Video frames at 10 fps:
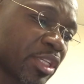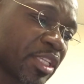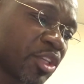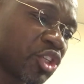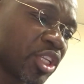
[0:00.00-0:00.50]

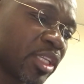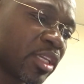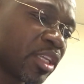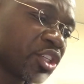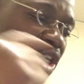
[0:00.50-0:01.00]

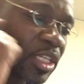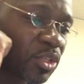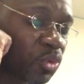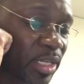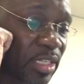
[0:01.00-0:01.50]
initiated in
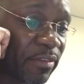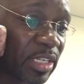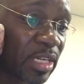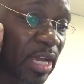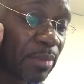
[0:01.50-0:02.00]

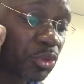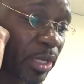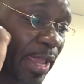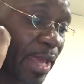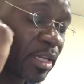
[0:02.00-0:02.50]
2017, comes to an
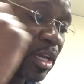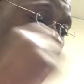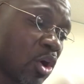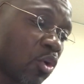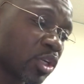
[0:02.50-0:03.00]
end
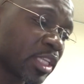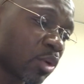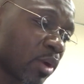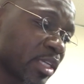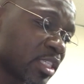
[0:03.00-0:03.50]
on
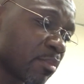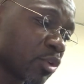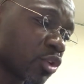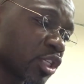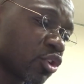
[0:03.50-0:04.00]
31 December
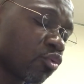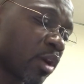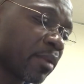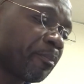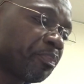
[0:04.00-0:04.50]
2021.
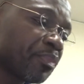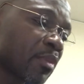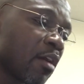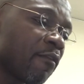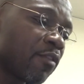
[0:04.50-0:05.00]

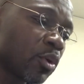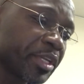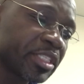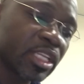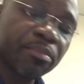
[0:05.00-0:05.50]
Following
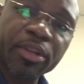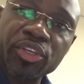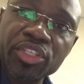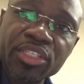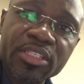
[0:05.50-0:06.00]
its
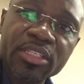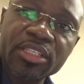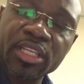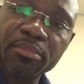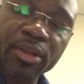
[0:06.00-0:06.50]

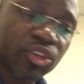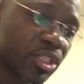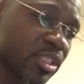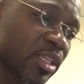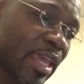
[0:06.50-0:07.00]

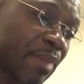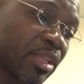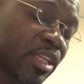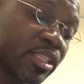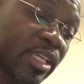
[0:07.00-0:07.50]
deliberations,
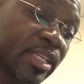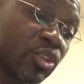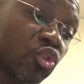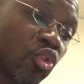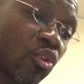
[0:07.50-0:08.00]
Cabinet decided
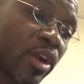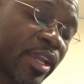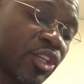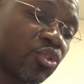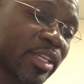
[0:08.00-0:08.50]
to no longer
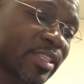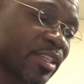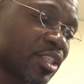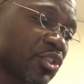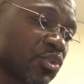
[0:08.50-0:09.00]
issue
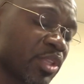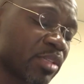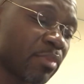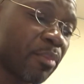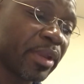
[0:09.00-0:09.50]
extensions to the
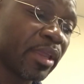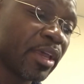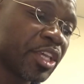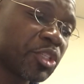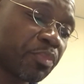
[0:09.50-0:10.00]
Zimbabwe
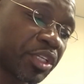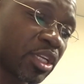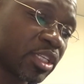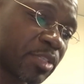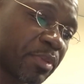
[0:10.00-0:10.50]
special
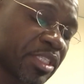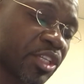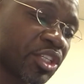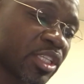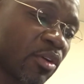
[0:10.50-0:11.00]

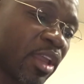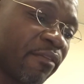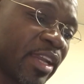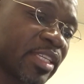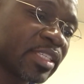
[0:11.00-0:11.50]
dispensations.
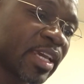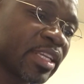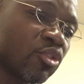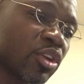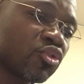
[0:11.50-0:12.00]
However, it
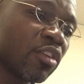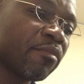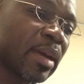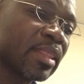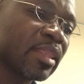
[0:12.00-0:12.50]
decided on a
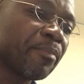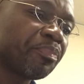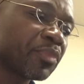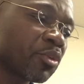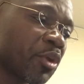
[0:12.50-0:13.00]
12-month
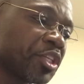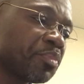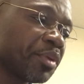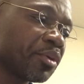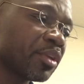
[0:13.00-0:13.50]
grace
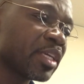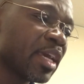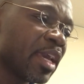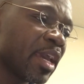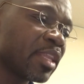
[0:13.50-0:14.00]
period
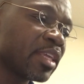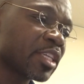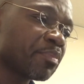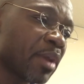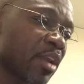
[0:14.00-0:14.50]
at the
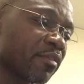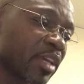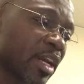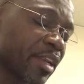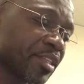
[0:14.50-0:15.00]
expiry of the
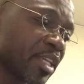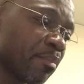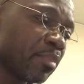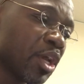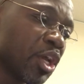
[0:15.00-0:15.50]
current ZEP.
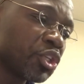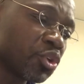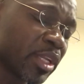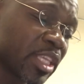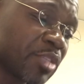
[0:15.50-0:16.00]

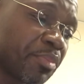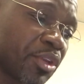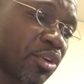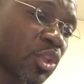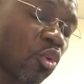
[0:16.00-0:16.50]
During this
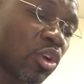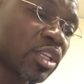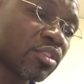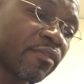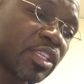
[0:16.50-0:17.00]
period, the
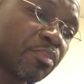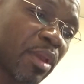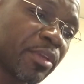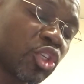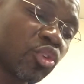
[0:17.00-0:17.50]
holders of this
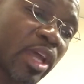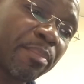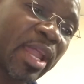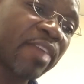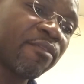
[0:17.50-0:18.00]
permit should
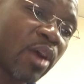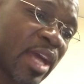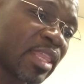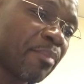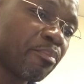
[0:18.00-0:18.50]
apply for
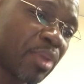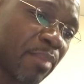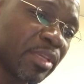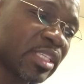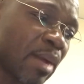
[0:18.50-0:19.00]
other
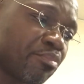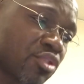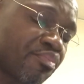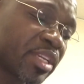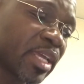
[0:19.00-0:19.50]
permits
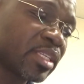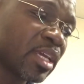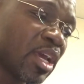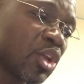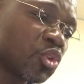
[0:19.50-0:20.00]
appropriate
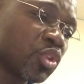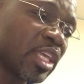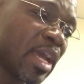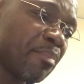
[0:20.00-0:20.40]
to their